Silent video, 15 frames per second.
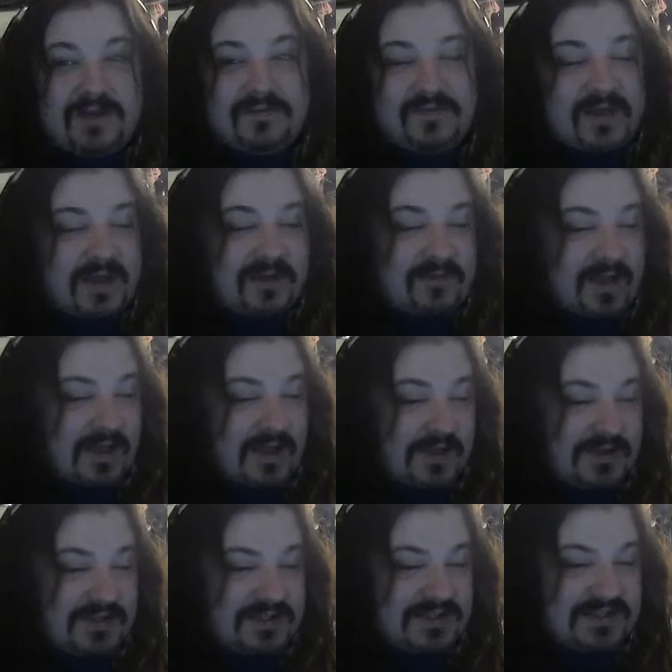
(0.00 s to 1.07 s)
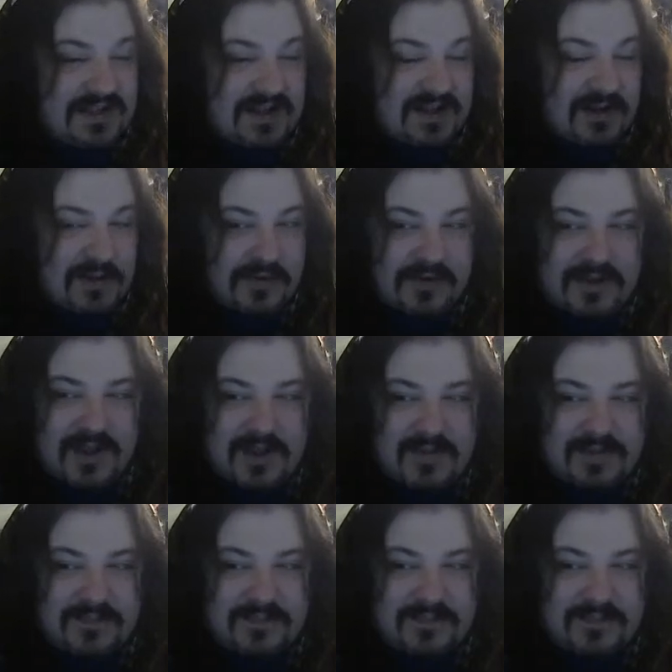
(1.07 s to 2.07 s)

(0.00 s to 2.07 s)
fan of allergies, and I know they're coming.